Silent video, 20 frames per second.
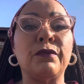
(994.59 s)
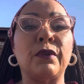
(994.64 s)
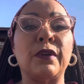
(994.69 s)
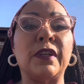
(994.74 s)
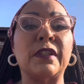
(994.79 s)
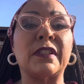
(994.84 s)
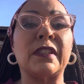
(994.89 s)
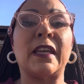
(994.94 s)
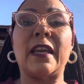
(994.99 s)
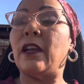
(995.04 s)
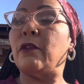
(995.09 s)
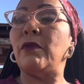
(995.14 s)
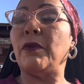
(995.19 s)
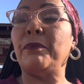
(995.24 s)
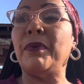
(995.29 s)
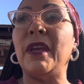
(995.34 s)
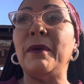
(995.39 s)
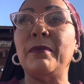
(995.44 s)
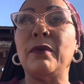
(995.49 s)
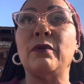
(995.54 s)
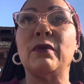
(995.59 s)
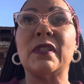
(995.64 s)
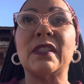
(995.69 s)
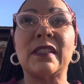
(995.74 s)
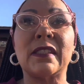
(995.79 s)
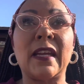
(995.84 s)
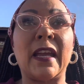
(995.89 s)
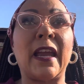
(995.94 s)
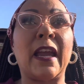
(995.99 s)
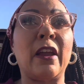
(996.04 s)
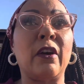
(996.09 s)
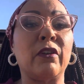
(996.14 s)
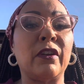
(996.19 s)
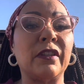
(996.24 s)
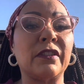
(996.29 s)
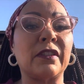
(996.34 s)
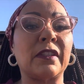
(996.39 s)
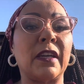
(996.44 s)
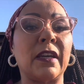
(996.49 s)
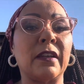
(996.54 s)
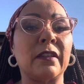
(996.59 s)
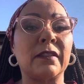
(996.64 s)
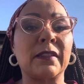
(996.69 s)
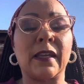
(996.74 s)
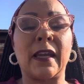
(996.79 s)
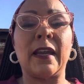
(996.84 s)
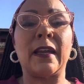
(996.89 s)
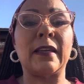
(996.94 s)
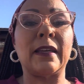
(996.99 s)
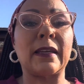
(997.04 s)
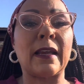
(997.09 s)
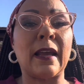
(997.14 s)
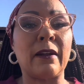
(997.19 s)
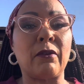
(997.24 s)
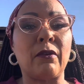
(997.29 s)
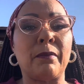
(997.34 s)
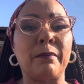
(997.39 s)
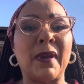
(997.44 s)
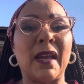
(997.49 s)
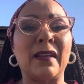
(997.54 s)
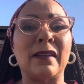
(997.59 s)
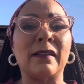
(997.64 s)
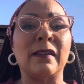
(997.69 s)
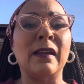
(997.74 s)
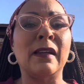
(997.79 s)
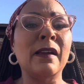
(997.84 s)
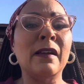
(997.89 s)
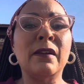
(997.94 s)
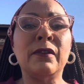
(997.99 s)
or you're scared what people would say, or you're scared you're not going to make it.